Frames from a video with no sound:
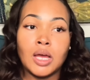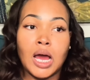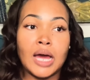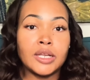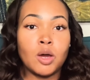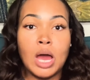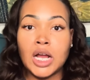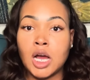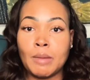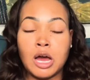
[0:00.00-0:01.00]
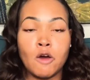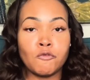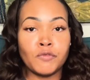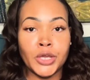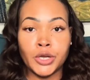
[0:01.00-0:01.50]
I know I come
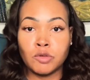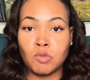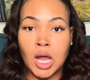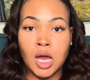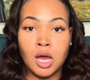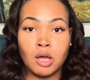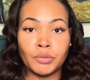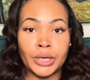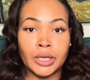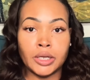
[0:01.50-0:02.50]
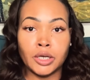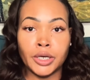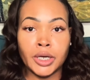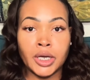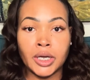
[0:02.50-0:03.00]
off very raw and
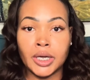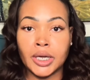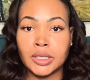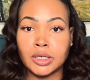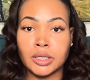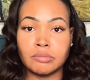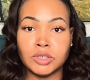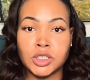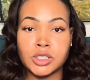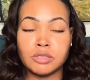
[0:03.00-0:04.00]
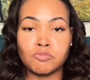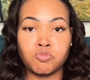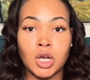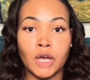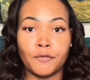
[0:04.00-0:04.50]
uncut and just
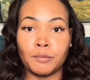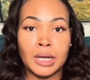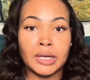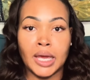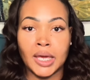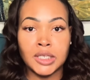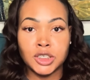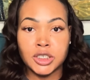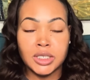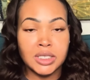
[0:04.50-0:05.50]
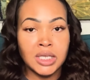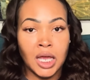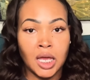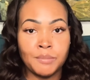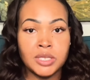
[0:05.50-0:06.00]
rough around the edges at
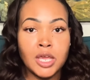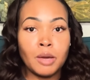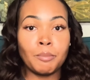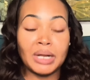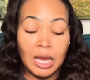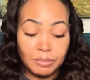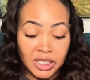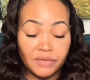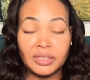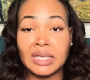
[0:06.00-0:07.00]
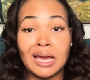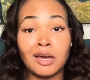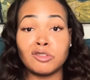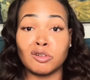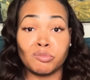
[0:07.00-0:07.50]
times, but I'm giving
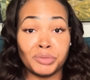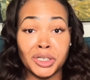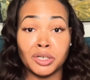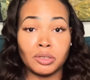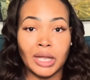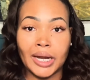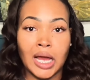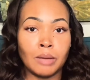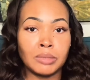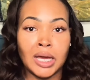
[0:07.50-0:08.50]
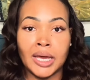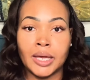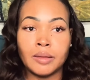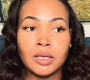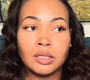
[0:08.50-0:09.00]
y'all the real. I'm not...
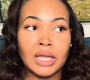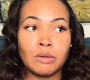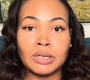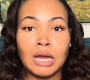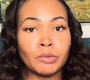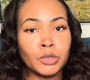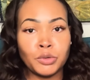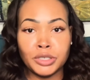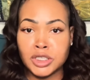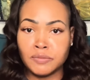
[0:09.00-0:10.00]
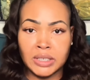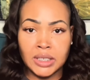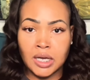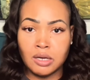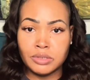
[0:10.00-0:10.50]
when I record these
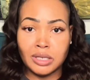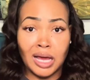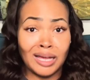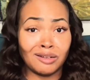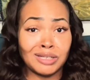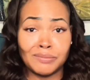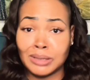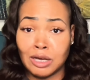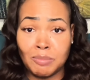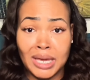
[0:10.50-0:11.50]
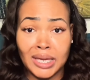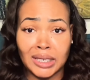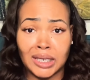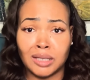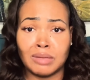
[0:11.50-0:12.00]
videos, I don't even go back
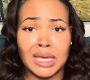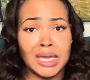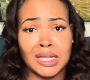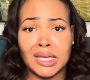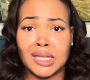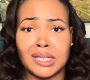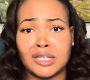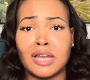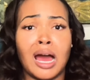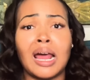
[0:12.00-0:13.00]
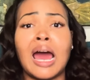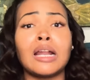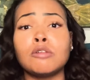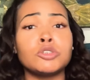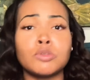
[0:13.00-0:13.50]
and edit, and I
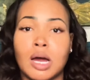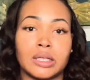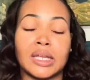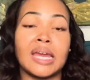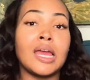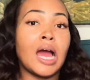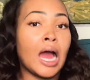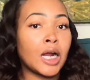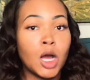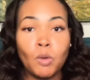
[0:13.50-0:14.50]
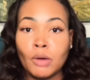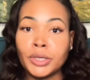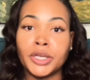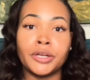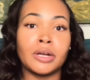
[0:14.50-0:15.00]
don't do all of that. I go on
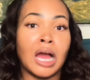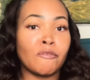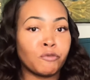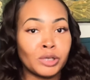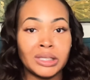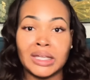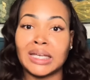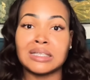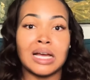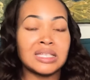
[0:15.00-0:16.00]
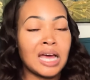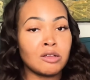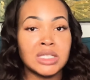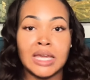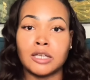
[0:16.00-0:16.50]
here, I freelance, I
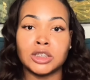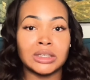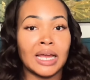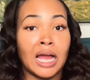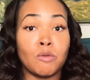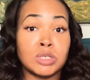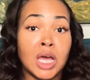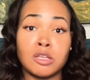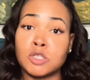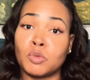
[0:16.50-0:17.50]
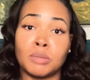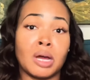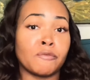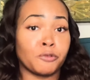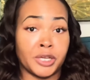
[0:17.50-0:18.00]
talk to y'all just like I would talk to one of
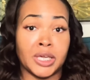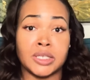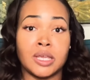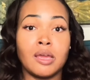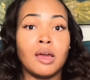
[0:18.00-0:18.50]
my friends.